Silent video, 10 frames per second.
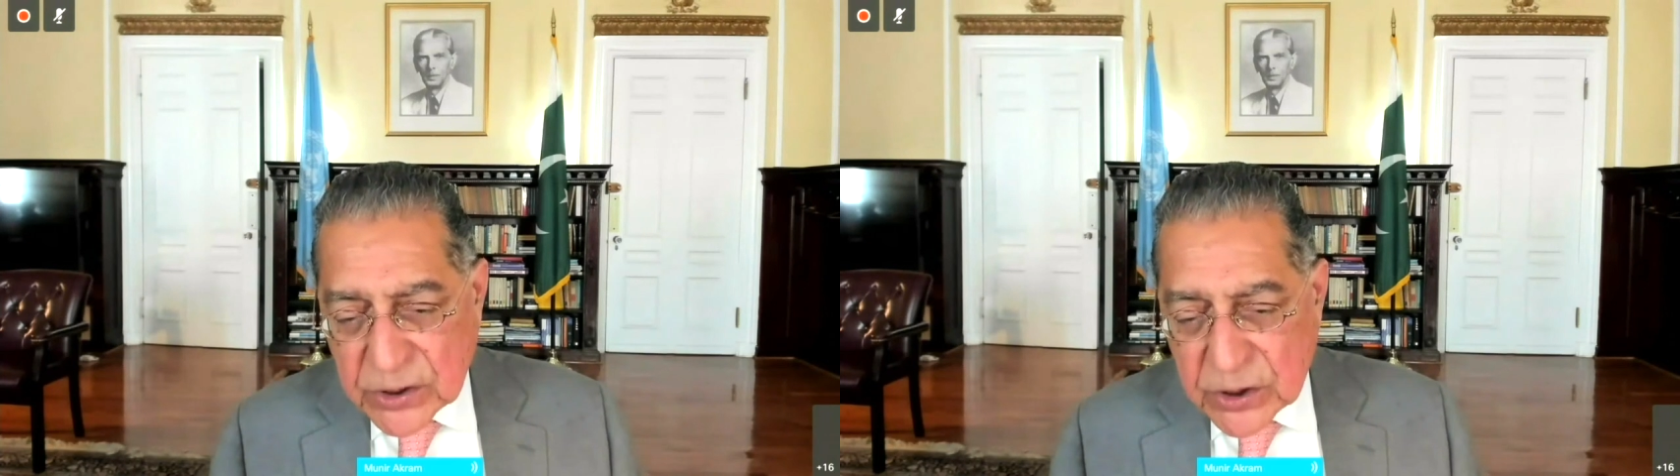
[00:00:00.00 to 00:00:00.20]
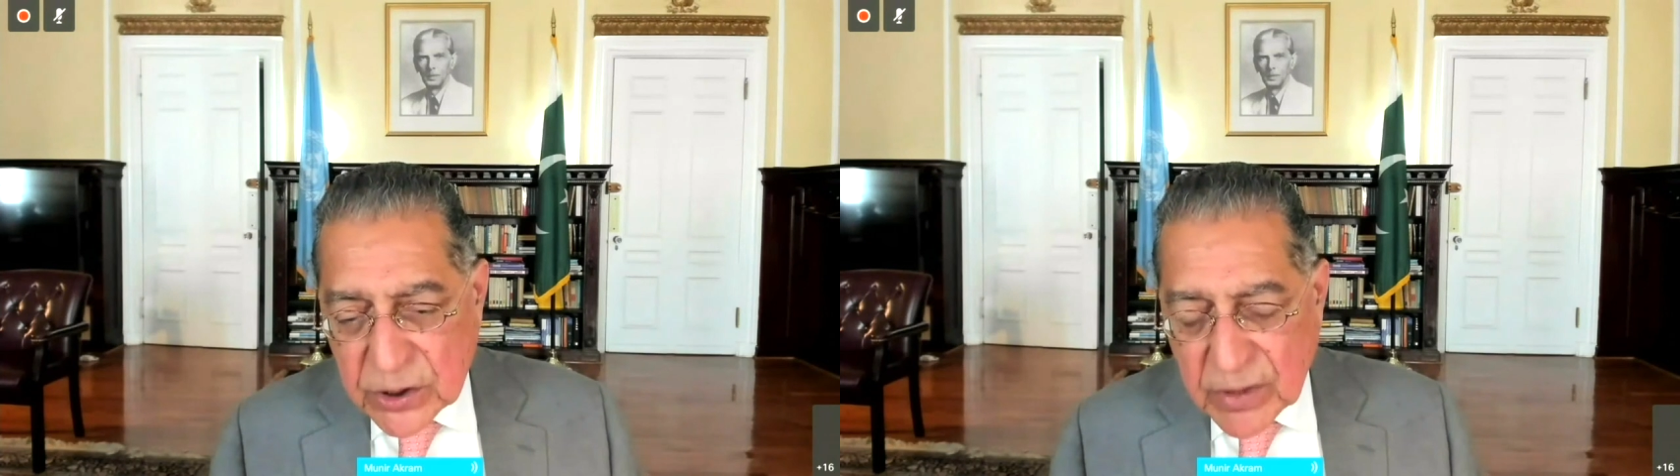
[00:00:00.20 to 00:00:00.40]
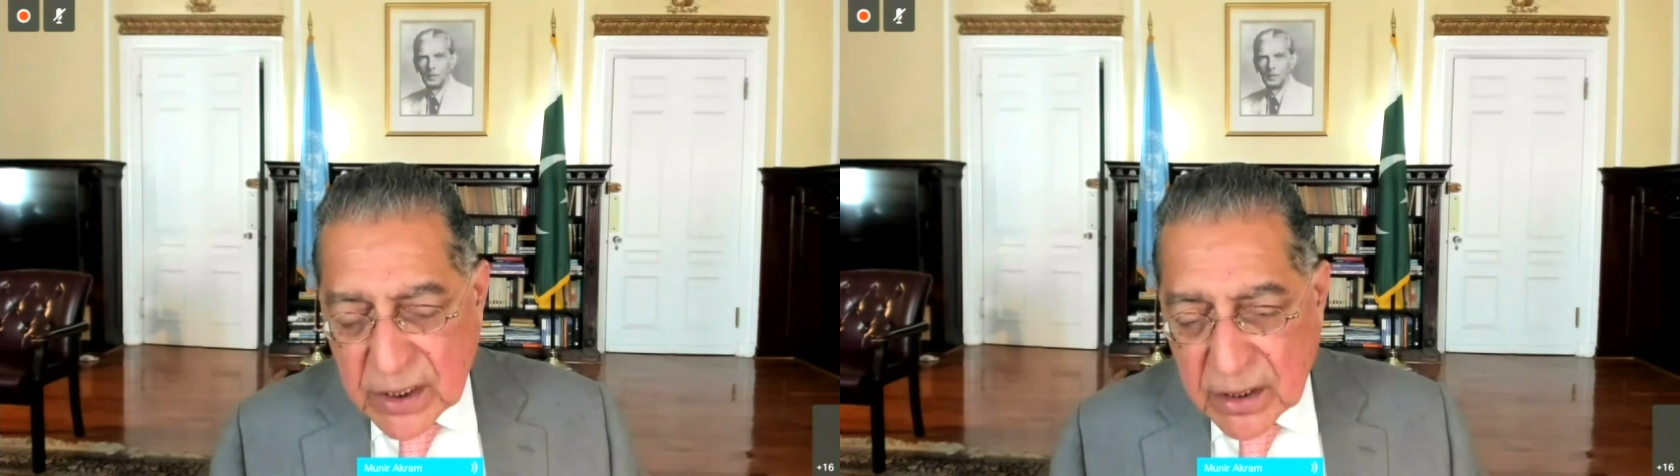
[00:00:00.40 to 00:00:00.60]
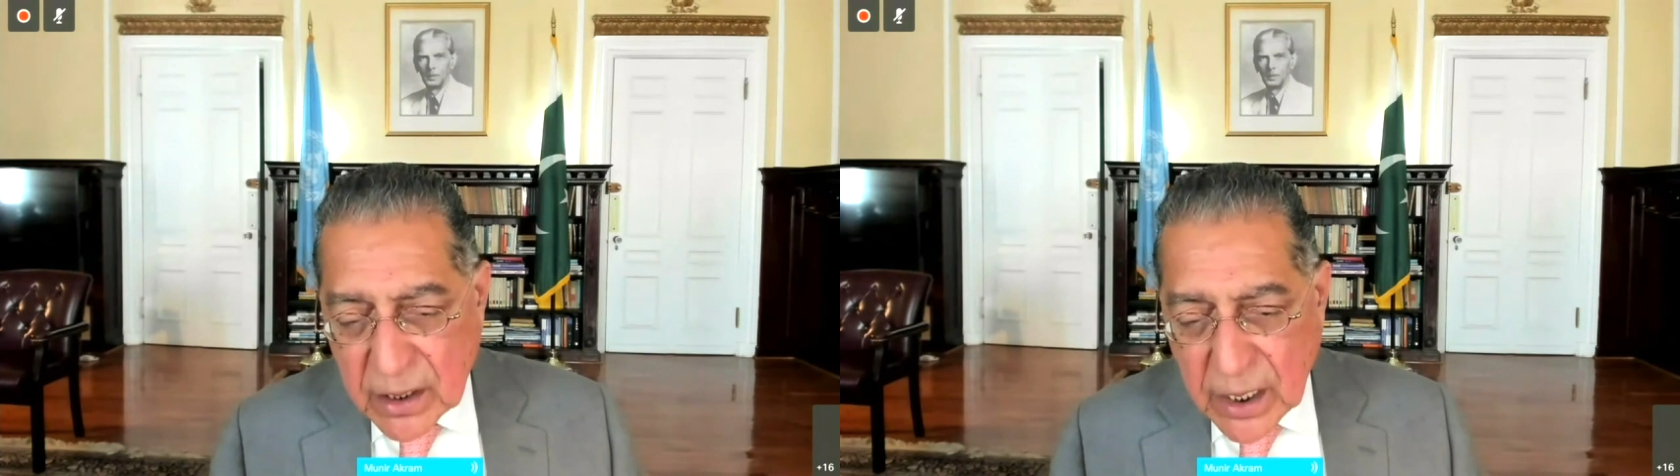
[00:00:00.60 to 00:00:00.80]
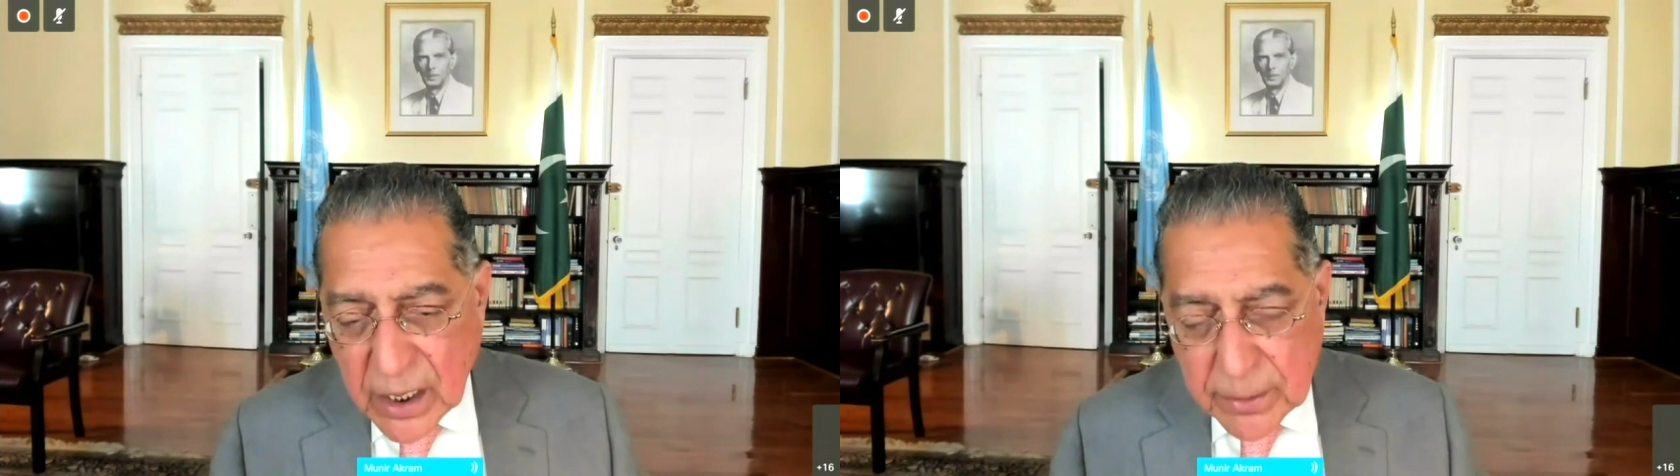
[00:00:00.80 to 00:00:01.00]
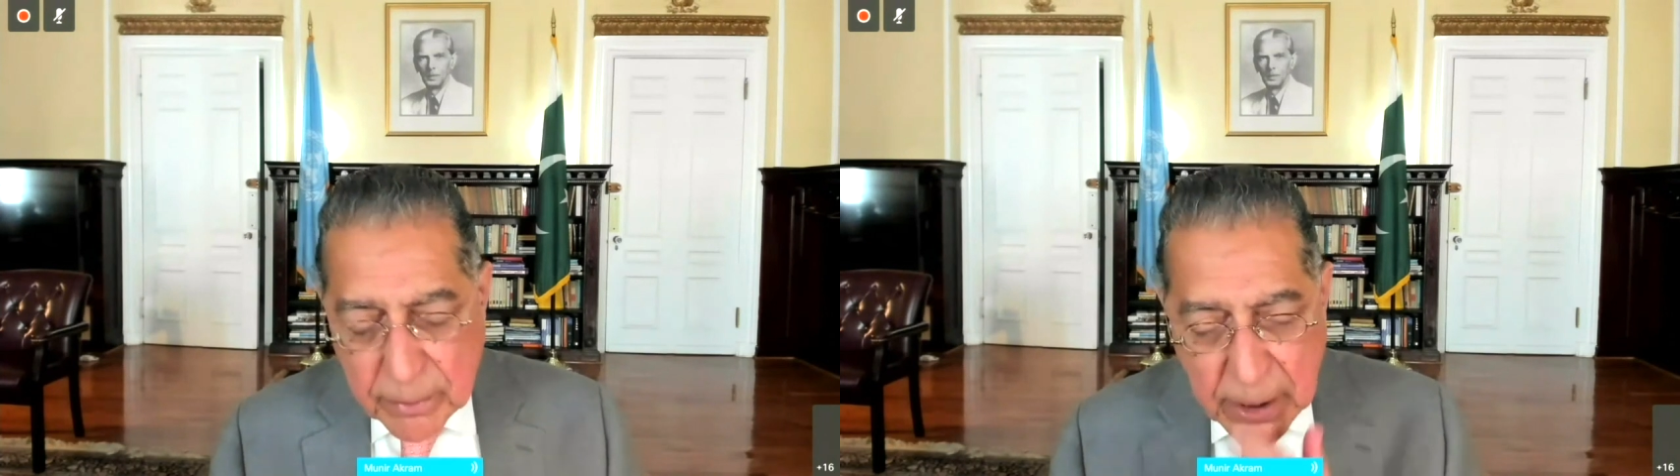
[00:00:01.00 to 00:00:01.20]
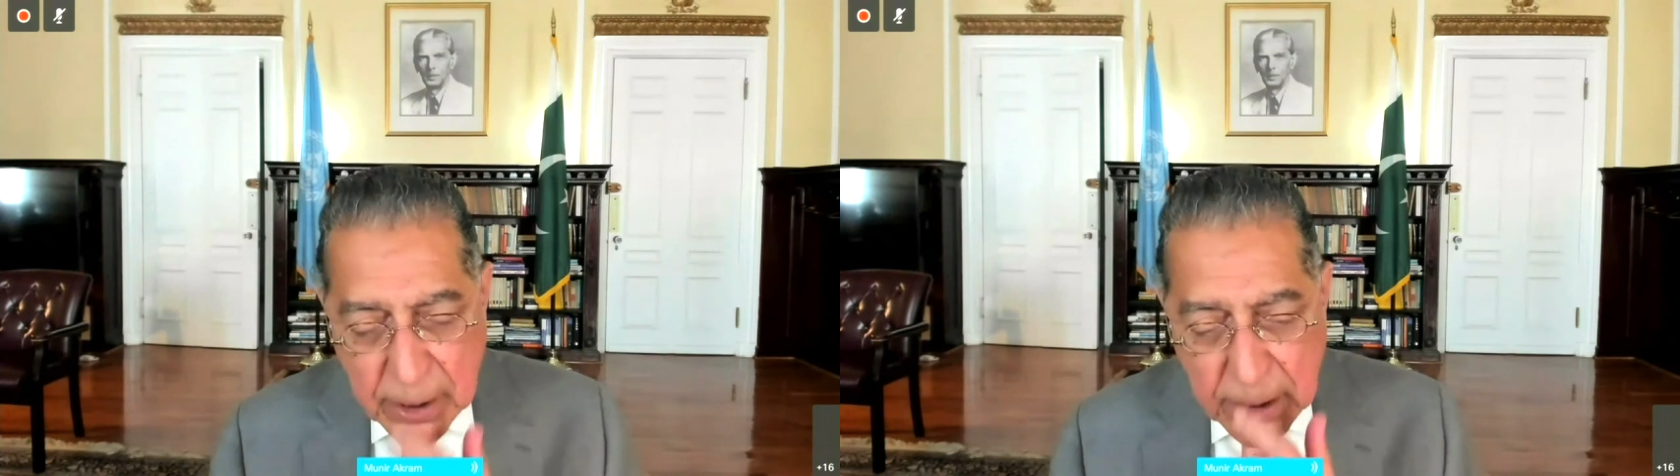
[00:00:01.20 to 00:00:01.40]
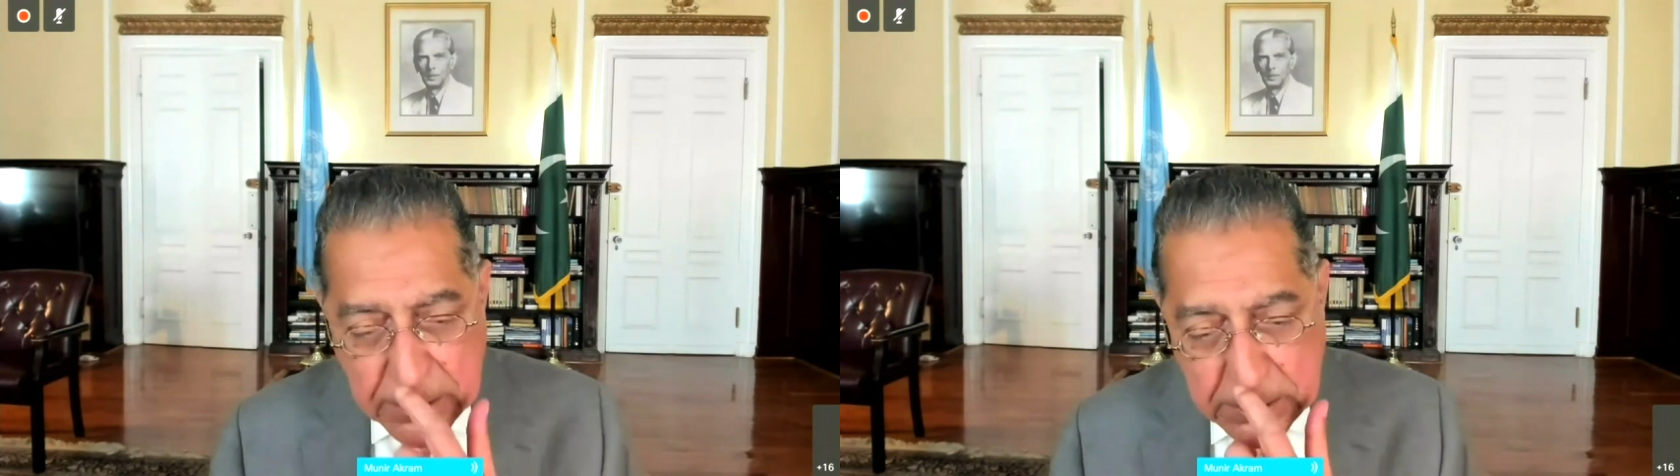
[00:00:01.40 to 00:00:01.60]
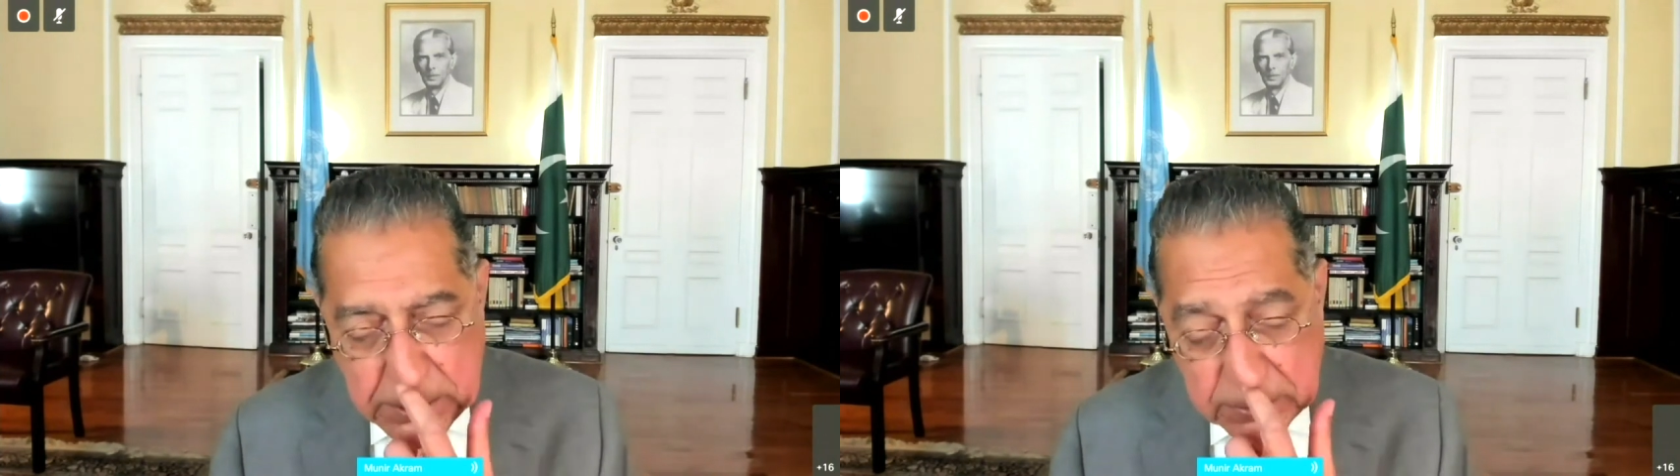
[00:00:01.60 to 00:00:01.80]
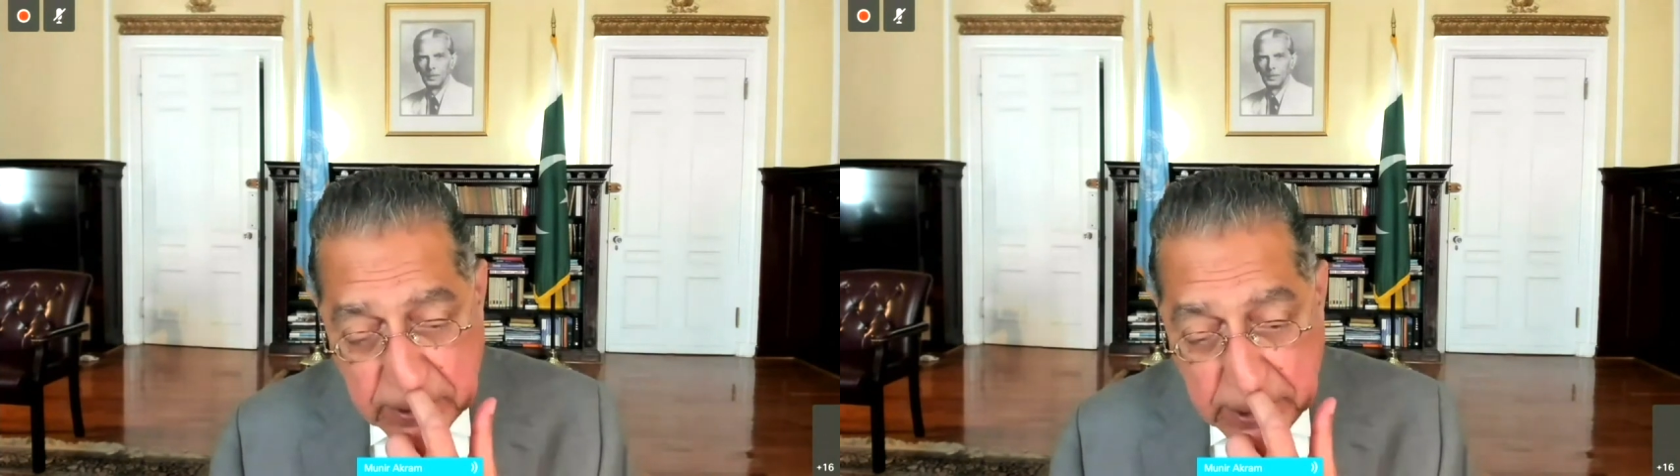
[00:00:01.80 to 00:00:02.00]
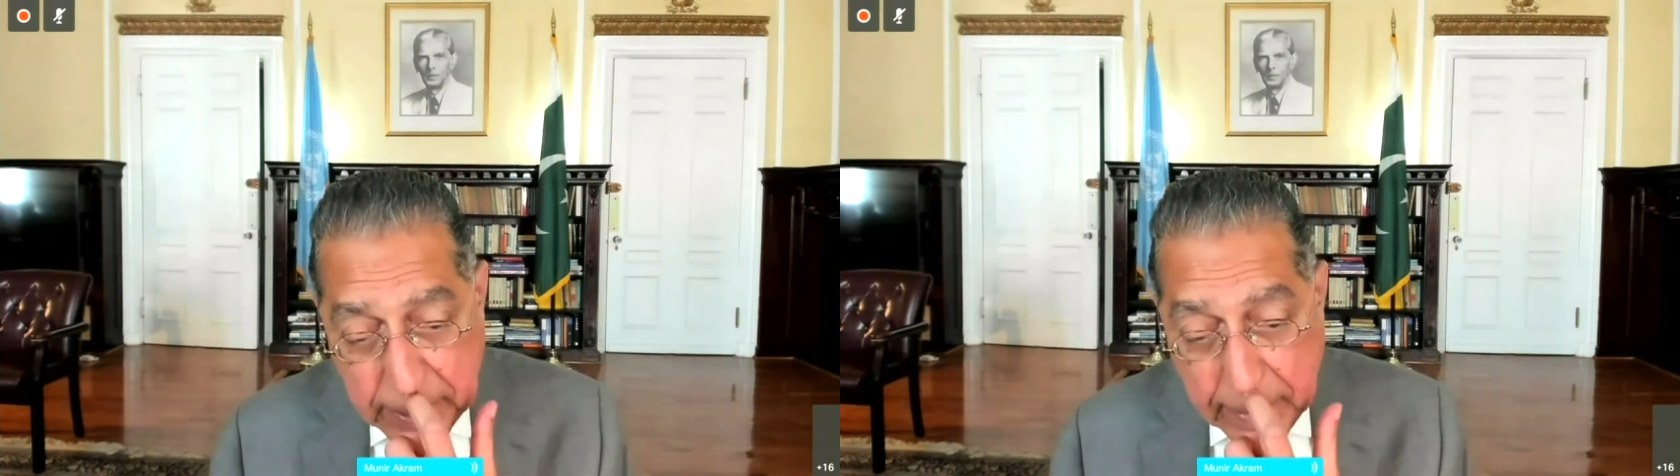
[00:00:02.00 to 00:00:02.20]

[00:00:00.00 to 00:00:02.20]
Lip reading: production of other medicines and,